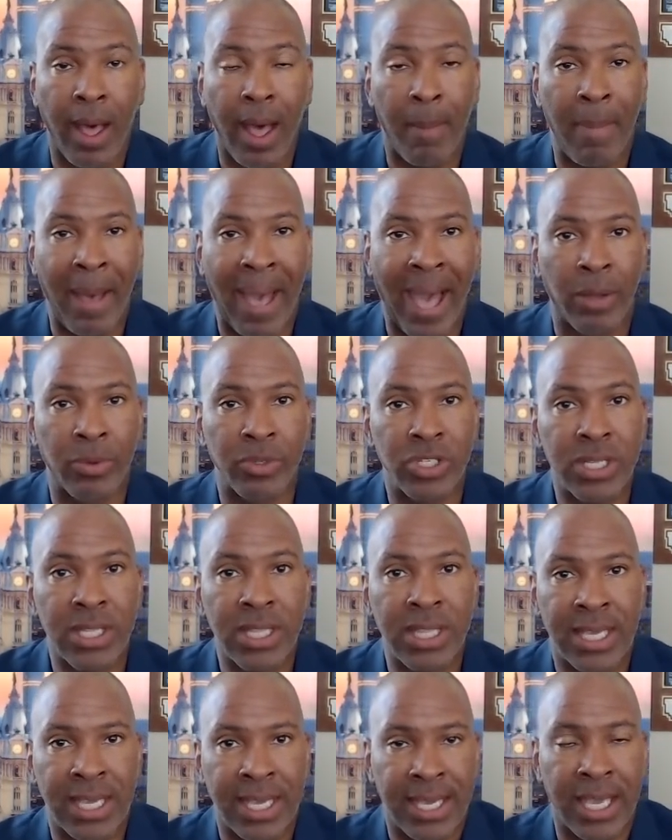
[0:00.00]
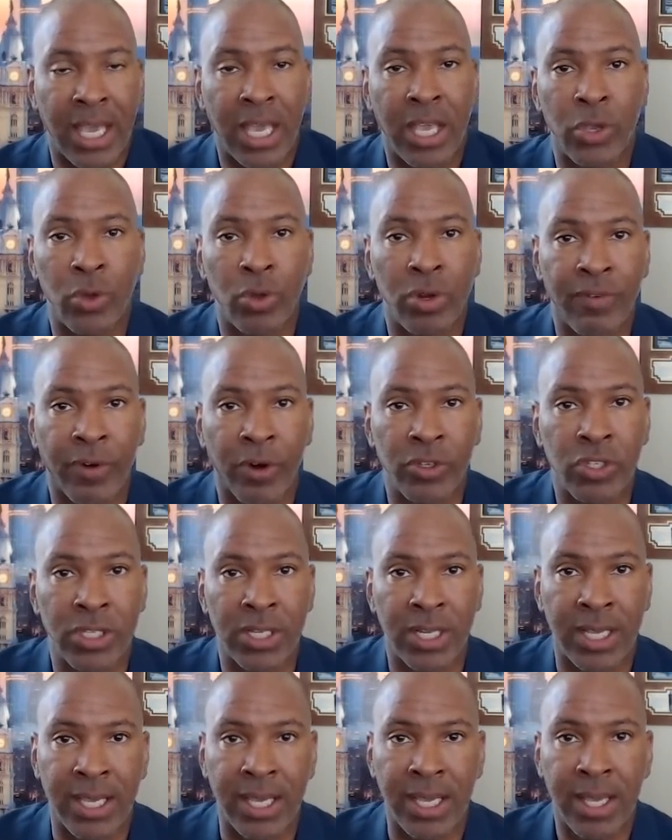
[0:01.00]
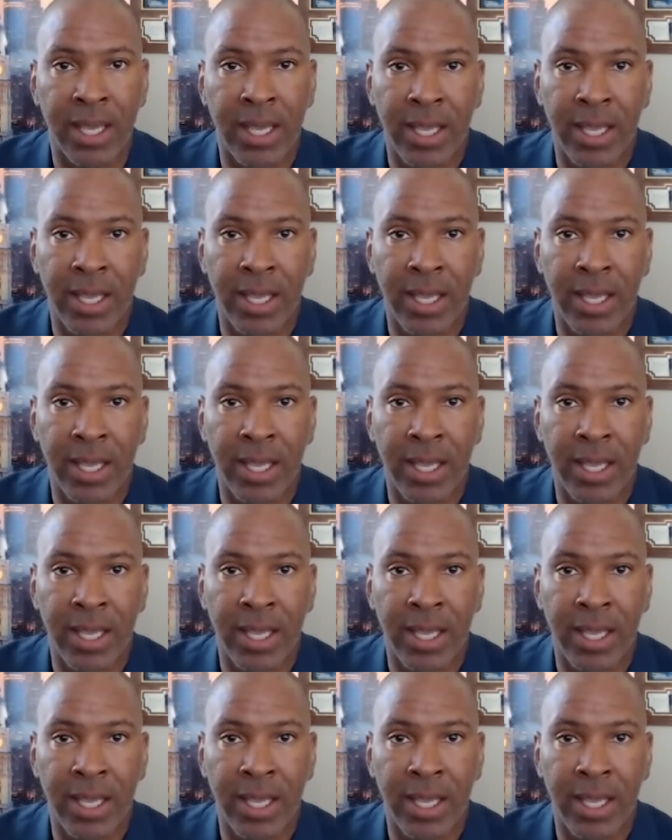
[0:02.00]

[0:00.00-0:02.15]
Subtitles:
about the university